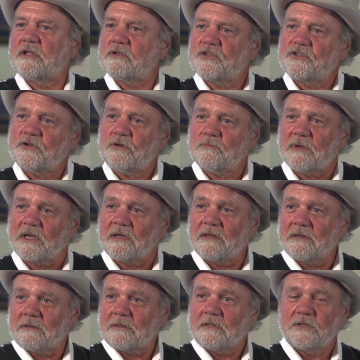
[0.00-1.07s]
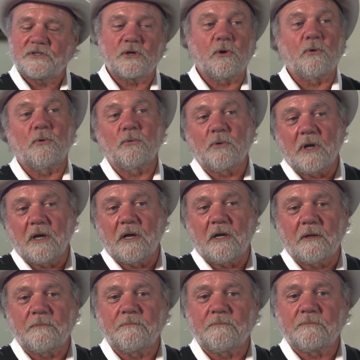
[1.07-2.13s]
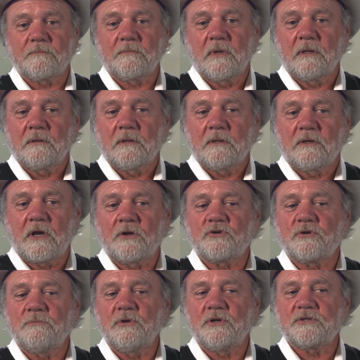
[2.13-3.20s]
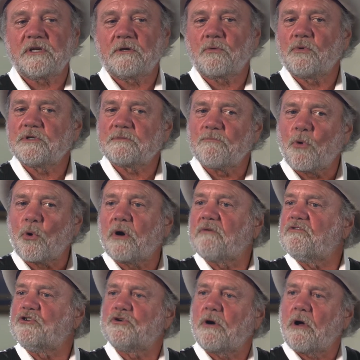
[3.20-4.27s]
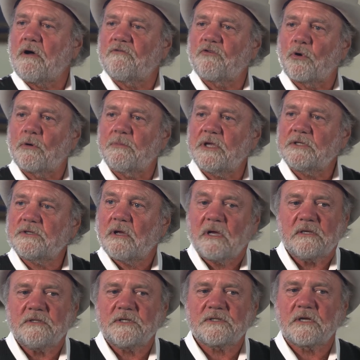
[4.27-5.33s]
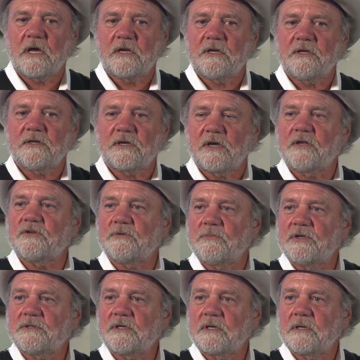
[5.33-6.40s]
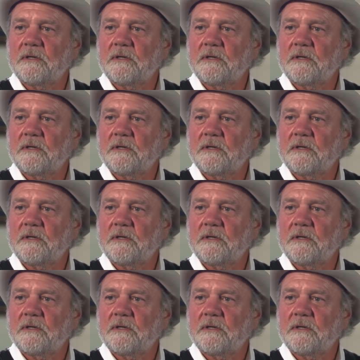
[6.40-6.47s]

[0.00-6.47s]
didn't suit me. So country music was more of a draw for me, so I just got into country music.